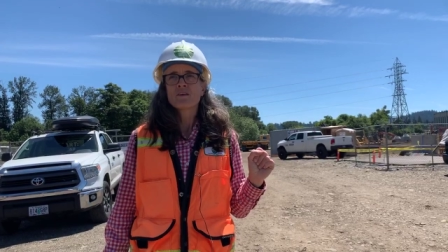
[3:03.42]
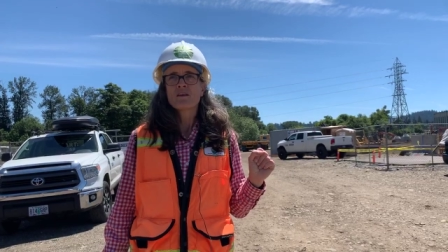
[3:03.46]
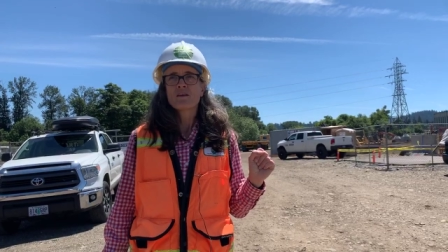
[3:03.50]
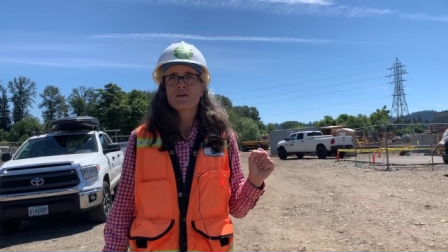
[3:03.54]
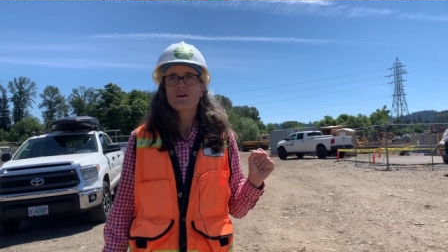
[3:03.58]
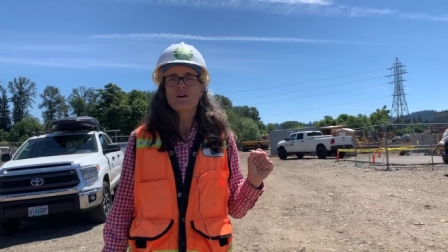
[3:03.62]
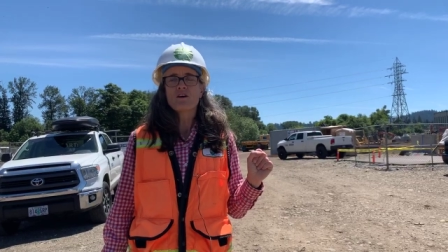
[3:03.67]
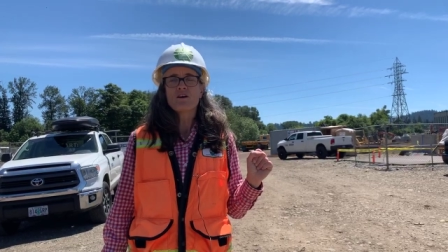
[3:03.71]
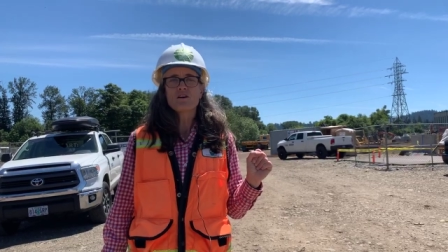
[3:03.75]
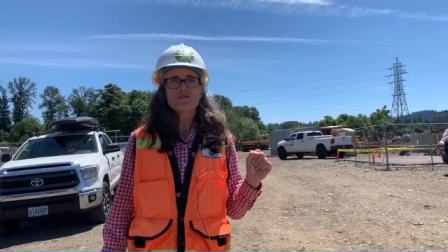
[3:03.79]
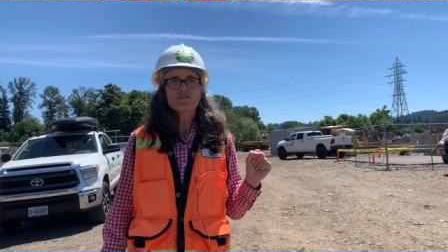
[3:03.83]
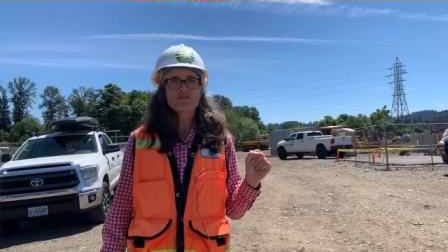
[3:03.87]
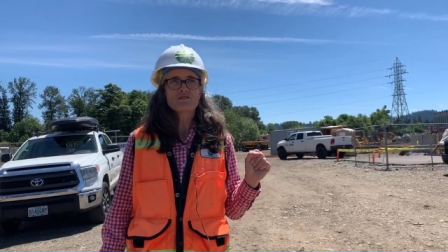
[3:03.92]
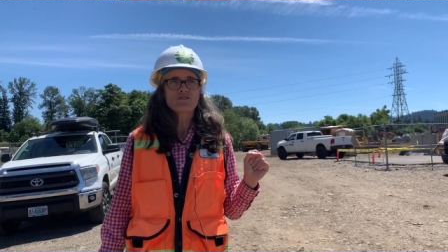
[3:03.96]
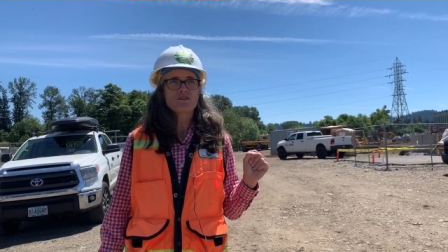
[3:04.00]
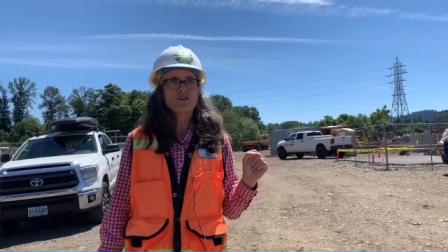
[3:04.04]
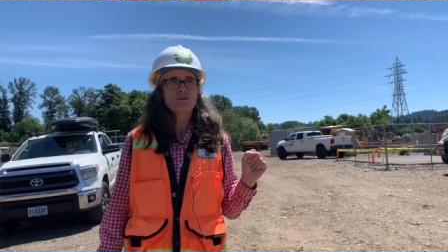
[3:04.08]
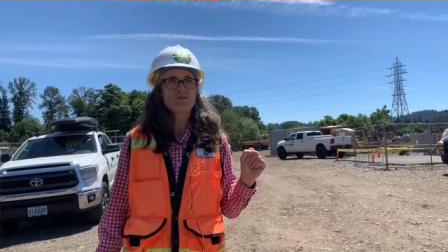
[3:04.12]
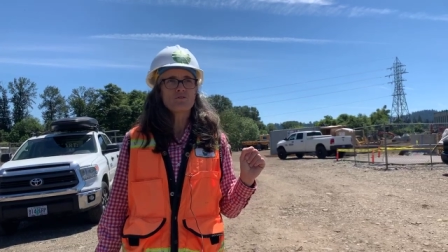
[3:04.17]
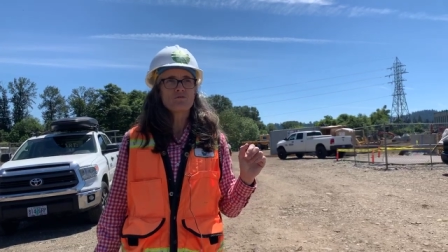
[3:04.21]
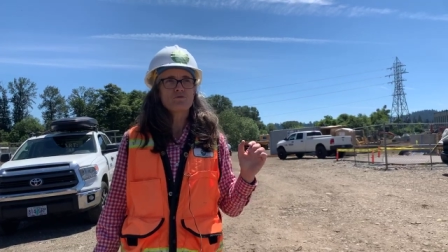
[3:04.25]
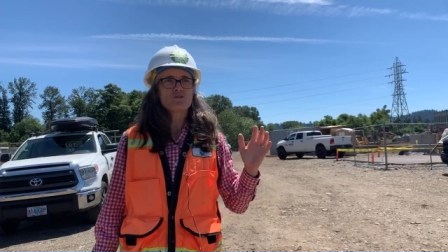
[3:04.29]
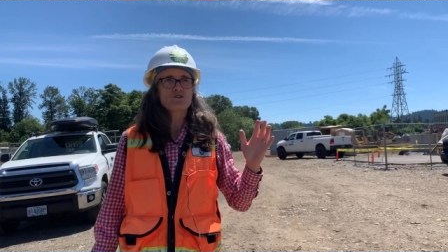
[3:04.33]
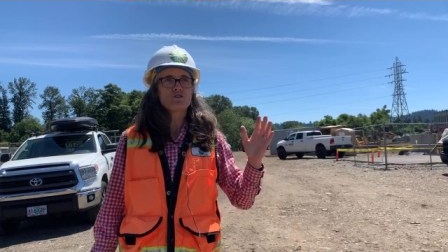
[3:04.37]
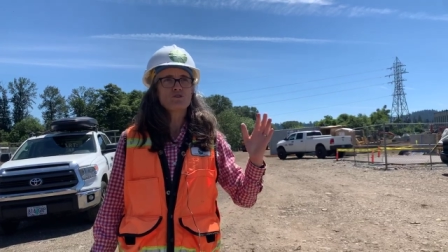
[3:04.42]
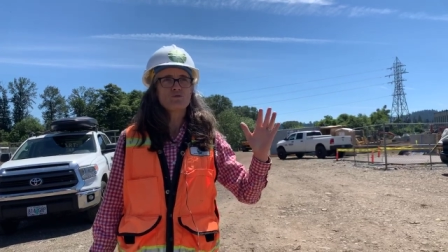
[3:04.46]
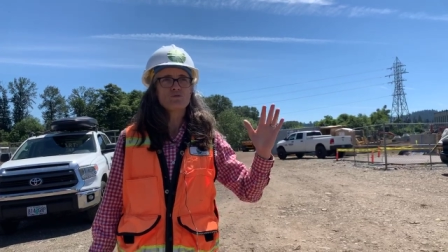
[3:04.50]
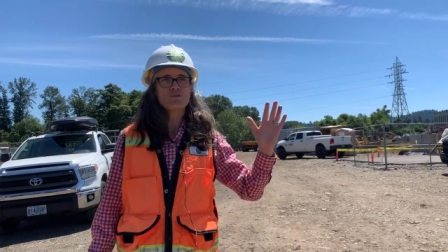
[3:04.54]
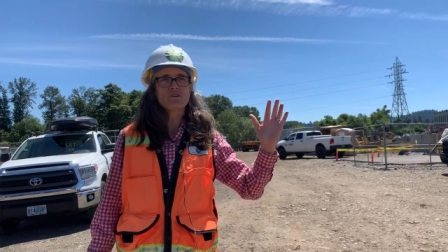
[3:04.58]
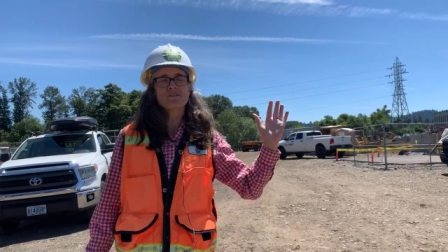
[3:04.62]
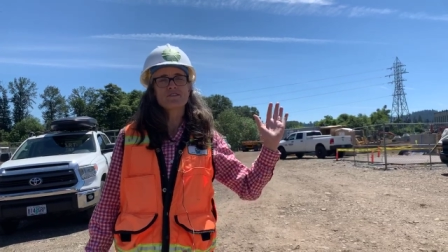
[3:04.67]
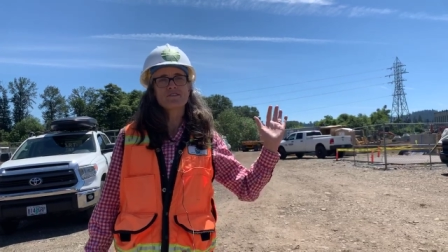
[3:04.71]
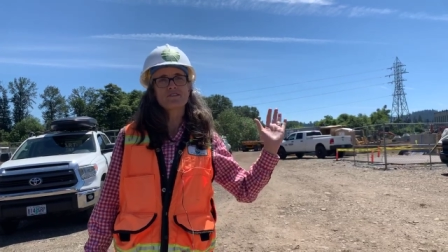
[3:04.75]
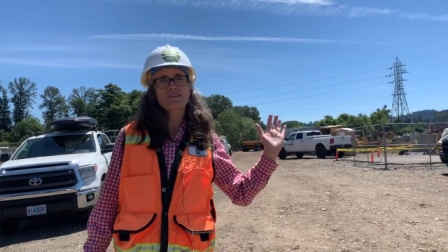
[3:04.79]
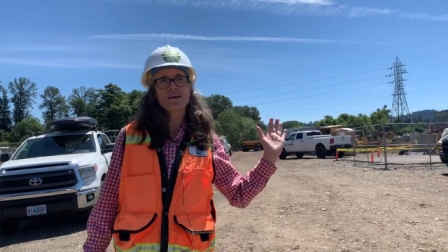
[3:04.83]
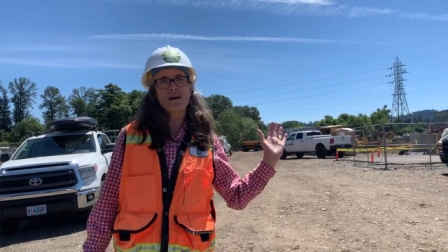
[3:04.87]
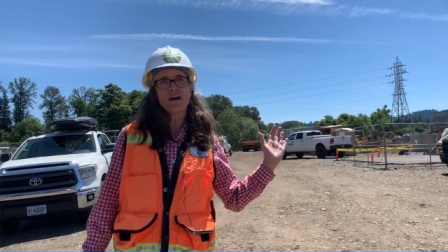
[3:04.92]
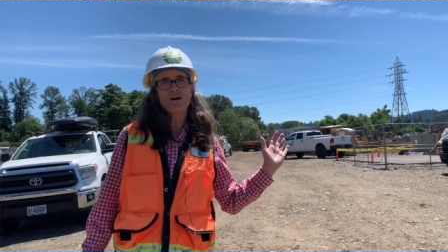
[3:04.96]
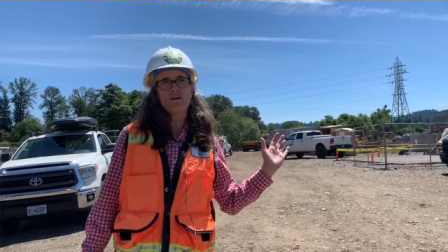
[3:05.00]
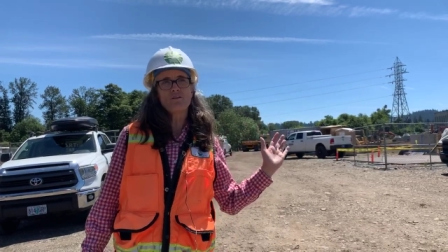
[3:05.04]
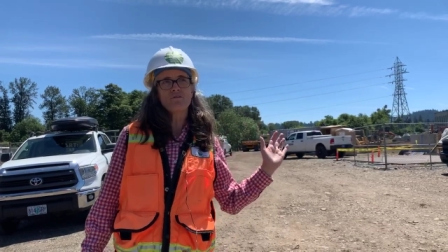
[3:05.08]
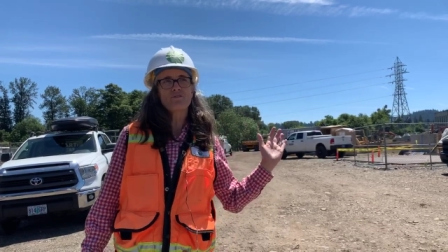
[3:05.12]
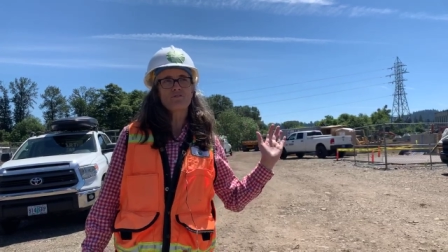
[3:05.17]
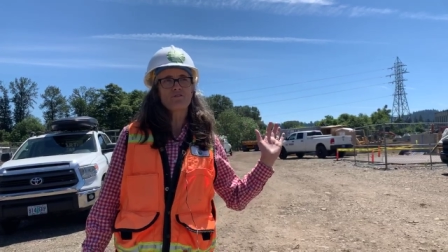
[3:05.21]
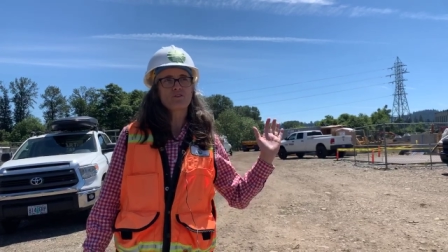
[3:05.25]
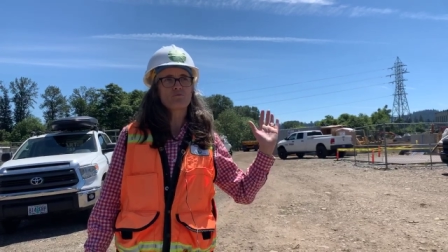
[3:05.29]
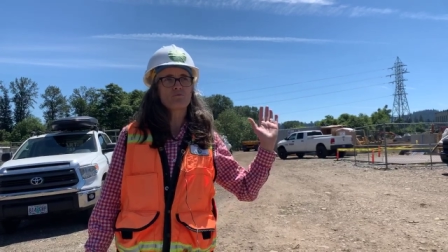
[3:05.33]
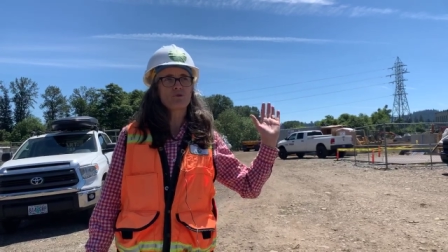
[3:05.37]
also to the
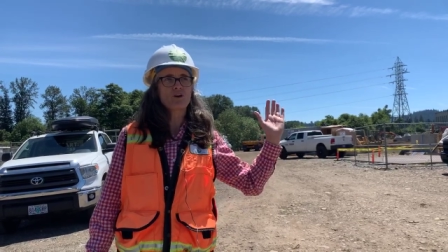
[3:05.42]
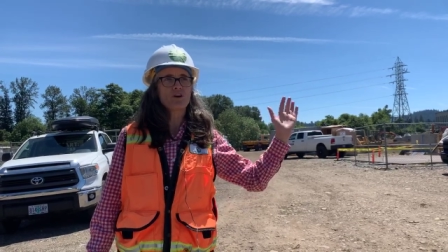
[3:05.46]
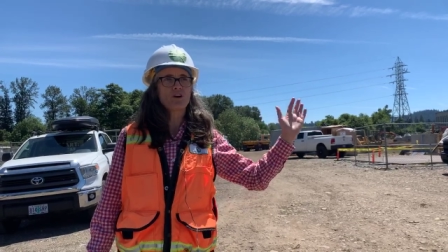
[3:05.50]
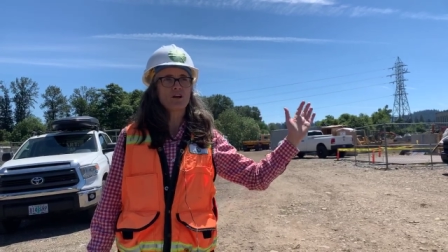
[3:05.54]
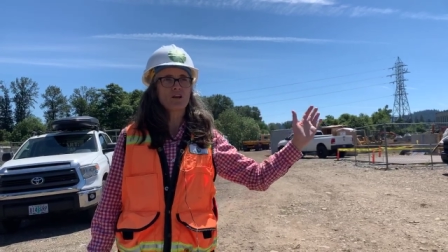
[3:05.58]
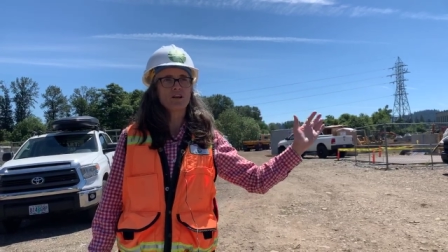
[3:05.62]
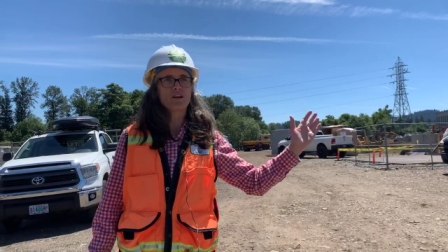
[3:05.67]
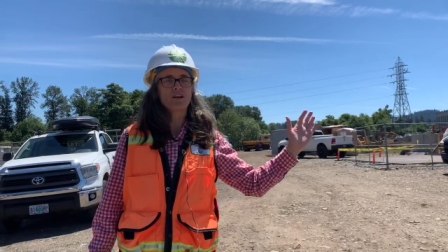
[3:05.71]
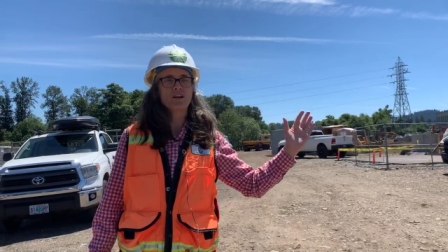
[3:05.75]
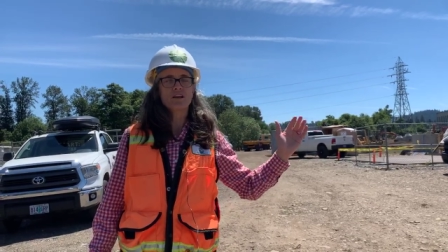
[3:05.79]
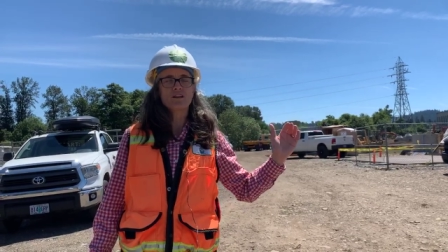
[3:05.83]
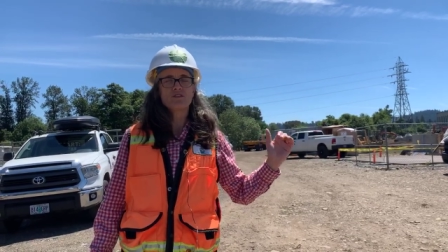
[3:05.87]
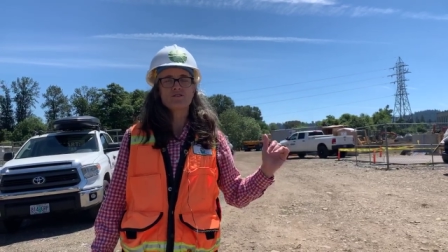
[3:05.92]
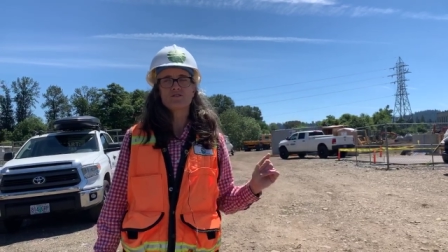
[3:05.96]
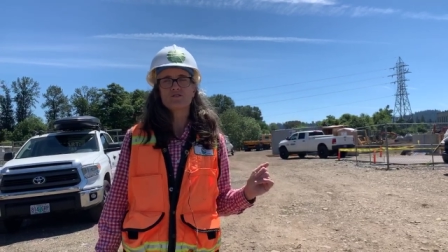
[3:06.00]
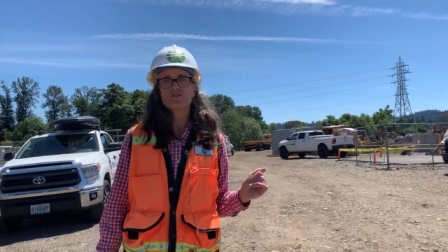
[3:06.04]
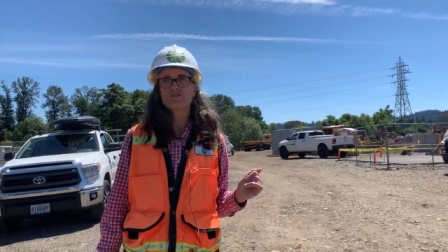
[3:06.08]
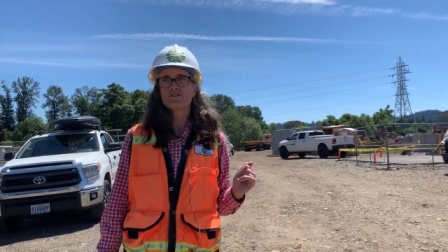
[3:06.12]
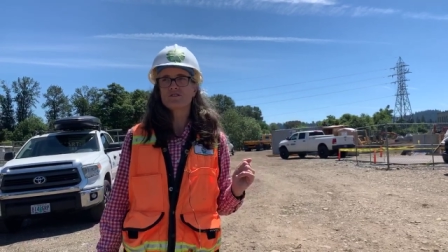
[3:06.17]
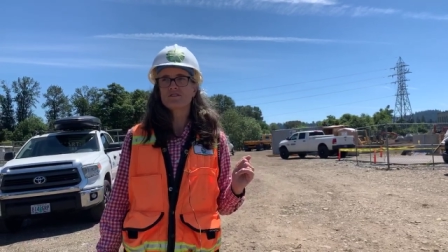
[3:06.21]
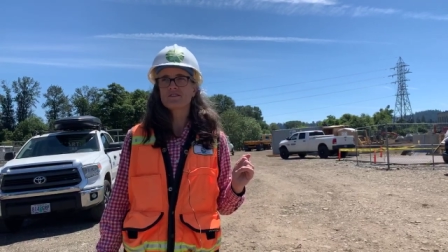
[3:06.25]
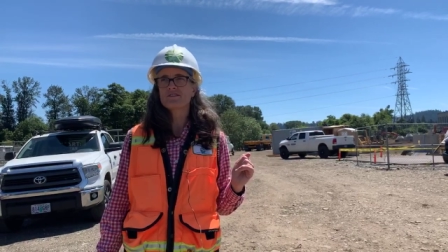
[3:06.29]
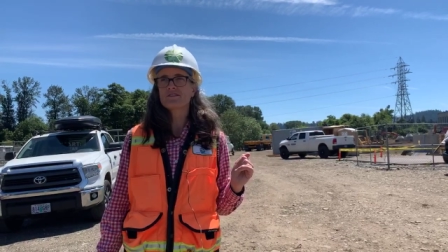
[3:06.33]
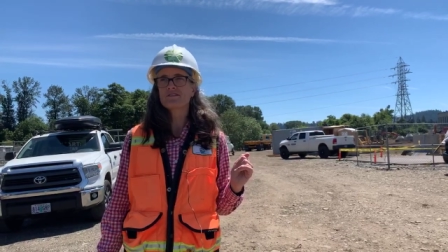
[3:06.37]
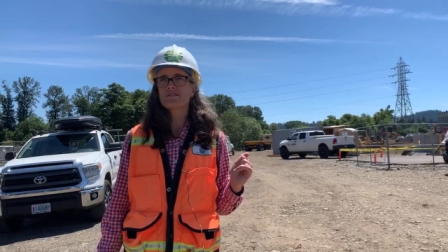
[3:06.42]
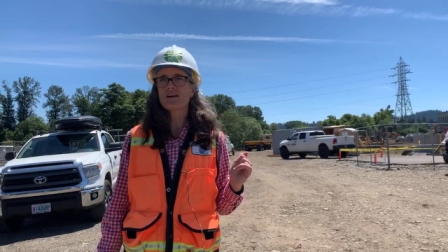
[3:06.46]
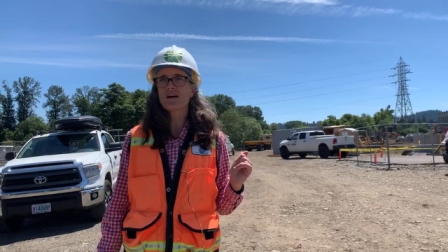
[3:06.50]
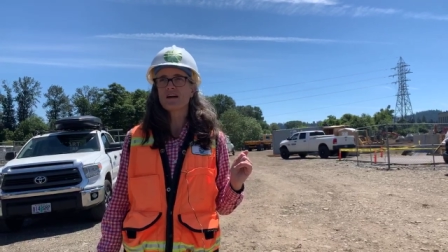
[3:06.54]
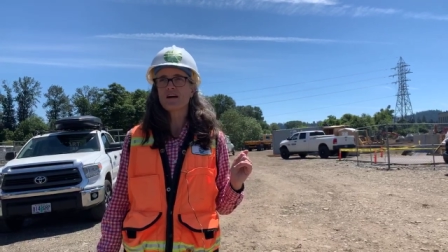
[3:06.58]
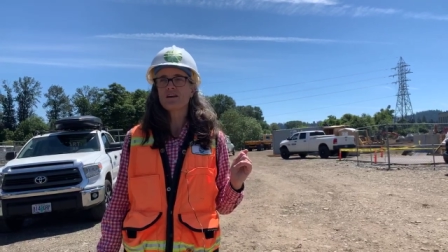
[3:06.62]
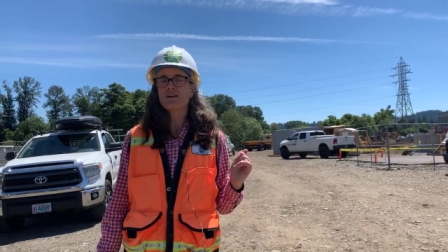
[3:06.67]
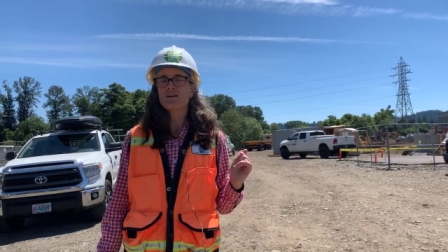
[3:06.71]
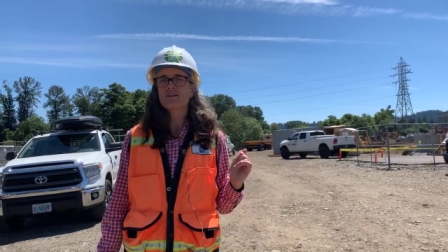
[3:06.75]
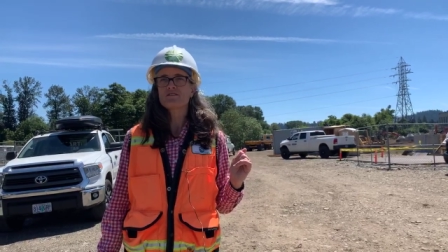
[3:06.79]
south from where it enters the site.